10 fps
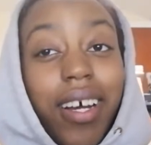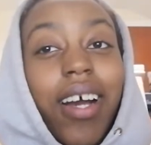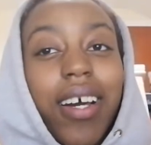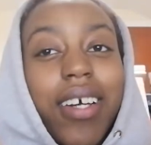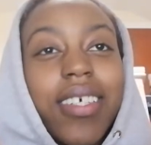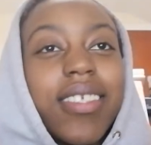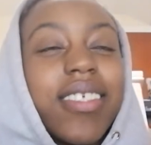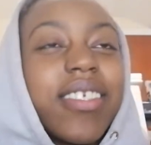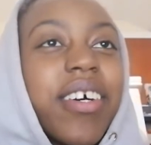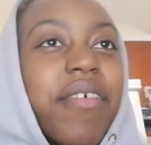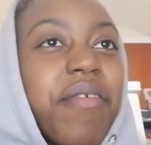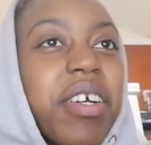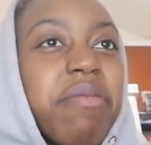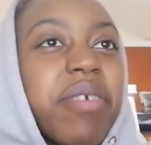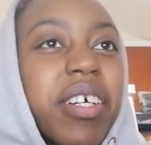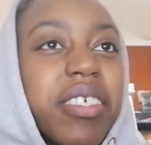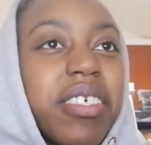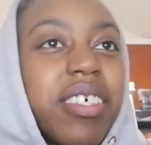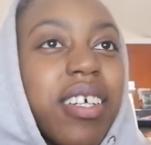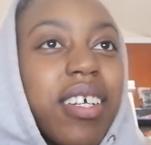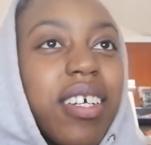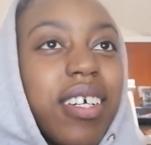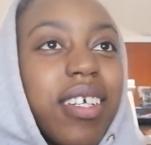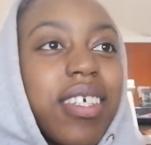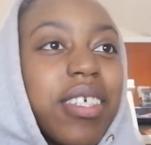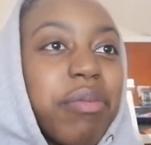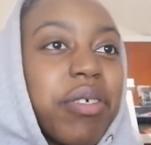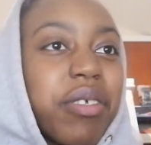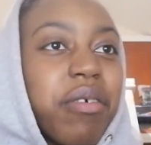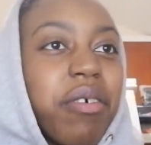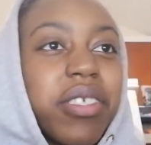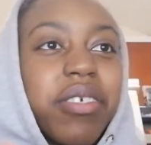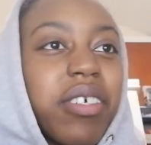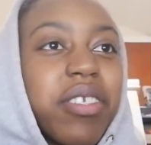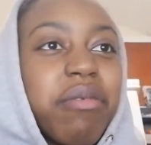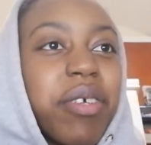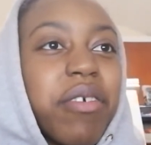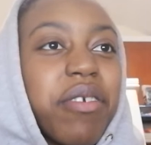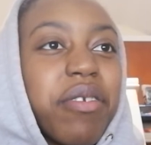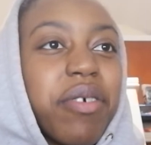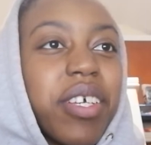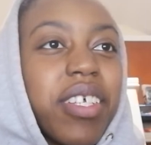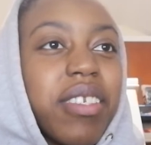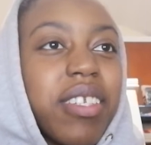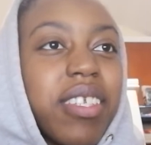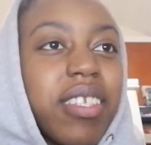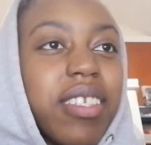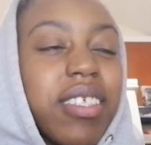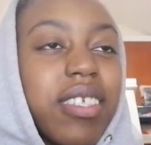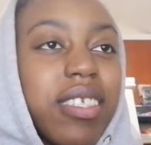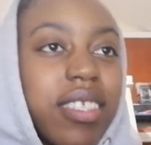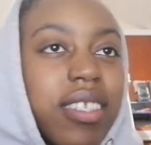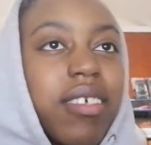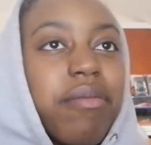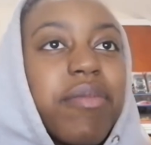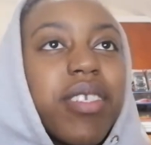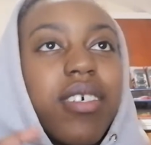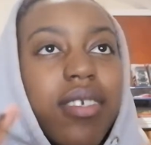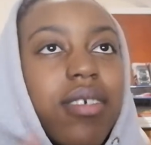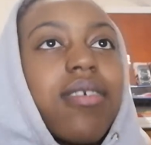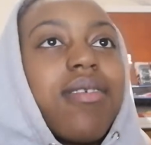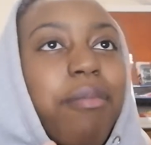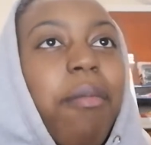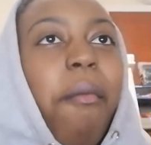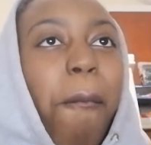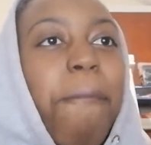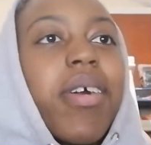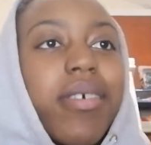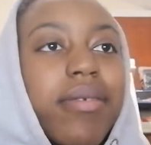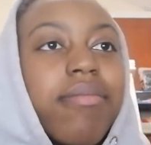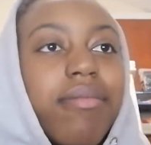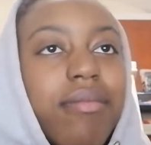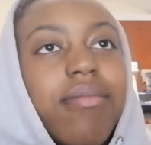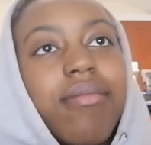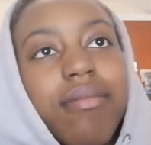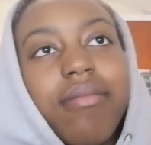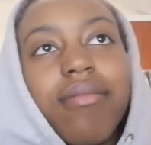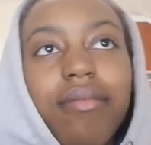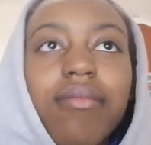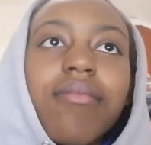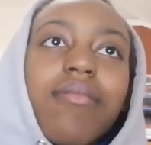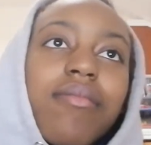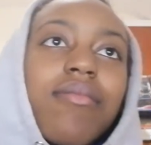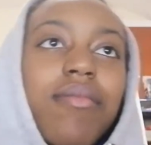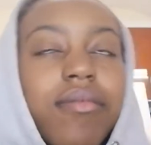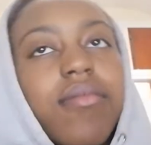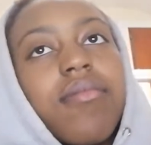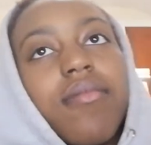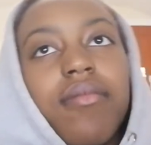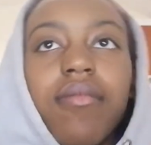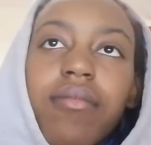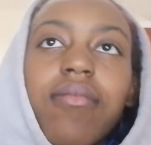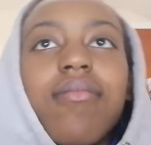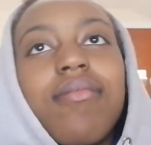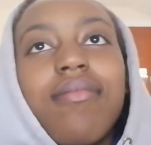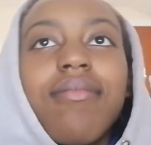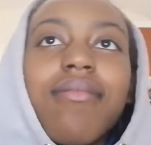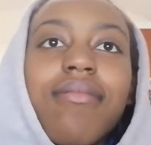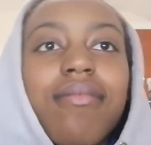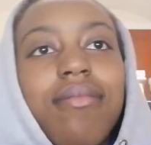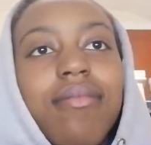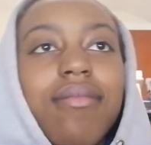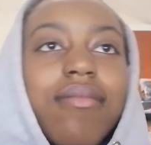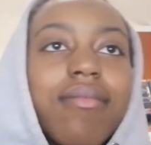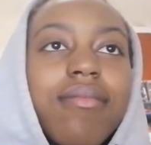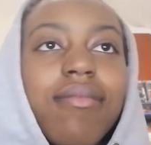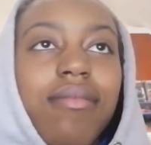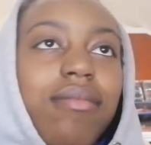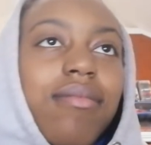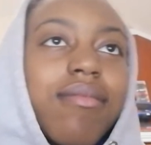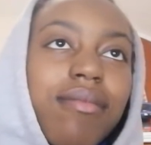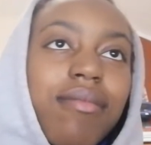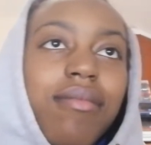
I, I like the song very much. At least up to the chorus. only two minutes and 28. Somebody call the doctor. I think I'm seeing double on my shoulder is a monster. Thinking I'm in trouble. Nobody got medicine.